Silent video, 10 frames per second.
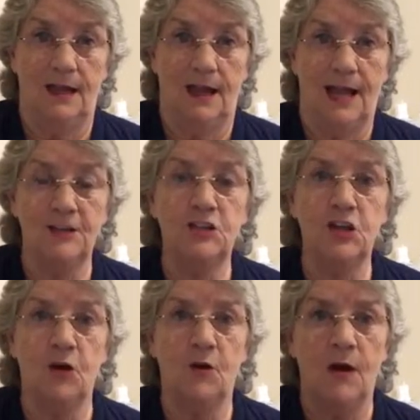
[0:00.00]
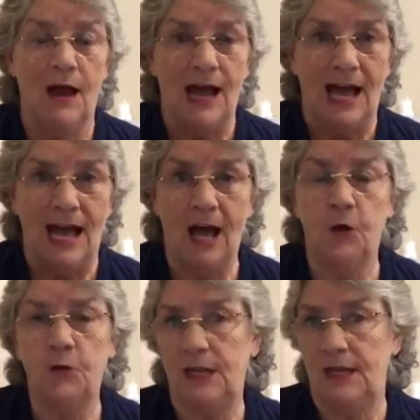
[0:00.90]
And so how
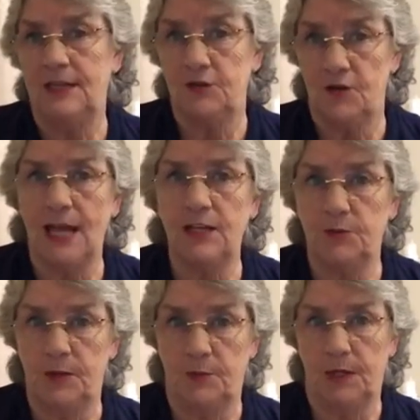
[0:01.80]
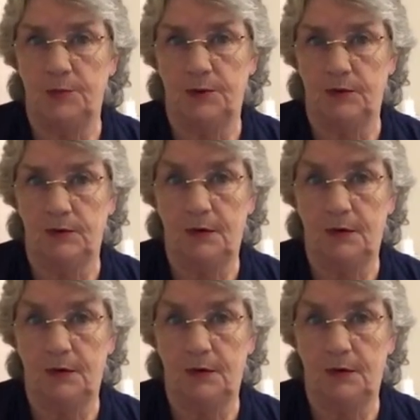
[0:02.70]
we interact with people